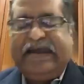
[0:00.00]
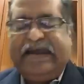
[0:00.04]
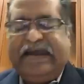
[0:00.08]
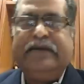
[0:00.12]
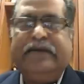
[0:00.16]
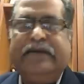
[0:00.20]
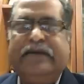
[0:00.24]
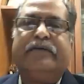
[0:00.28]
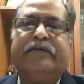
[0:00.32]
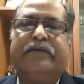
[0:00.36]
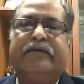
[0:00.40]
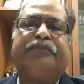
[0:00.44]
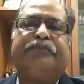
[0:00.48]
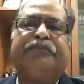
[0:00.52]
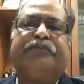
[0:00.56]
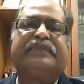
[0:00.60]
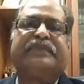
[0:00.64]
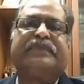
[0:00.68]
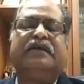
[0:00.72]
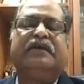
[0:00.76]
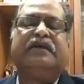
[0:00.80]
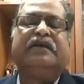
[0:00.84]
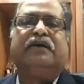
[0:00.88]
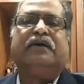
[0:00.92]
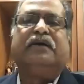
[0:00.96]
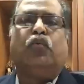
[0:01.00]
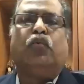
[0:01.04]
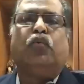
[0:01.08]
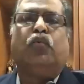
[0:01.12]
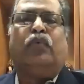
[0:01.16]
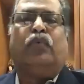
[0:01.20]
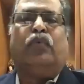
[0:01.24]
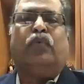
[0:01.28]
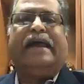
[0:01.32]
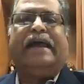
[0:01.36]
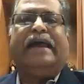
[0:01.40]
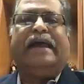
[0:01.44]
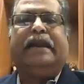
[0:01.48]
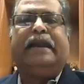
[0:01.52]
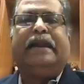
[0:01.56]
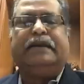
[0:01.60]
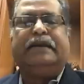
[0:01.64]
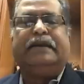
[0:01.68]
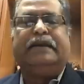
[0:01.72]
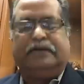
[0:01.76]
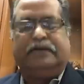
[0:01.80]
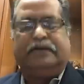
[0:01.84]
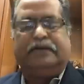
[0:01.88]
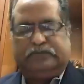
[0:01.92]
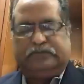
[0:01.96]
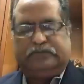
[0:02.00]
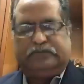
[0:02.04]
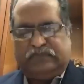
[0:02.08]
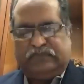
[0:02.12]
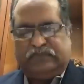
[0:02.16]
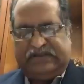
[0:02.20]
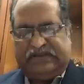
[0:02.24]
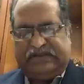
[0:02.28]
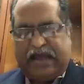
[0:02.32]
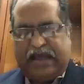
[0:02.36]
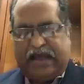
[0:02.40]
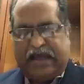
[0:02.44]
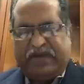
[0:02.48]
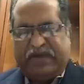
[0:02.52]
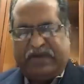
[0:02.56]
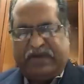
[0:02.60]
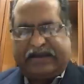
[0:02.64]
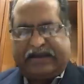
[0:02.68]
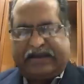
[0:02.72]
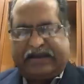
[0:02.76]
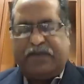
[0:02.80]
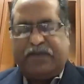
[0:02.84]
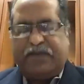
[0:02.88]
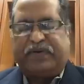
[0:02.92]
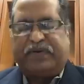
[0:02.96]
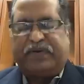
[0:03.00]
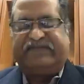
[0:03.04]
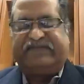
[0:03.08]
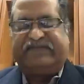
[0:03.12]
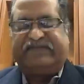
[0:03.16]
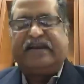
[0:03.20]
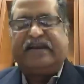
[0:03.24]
when the American president was elected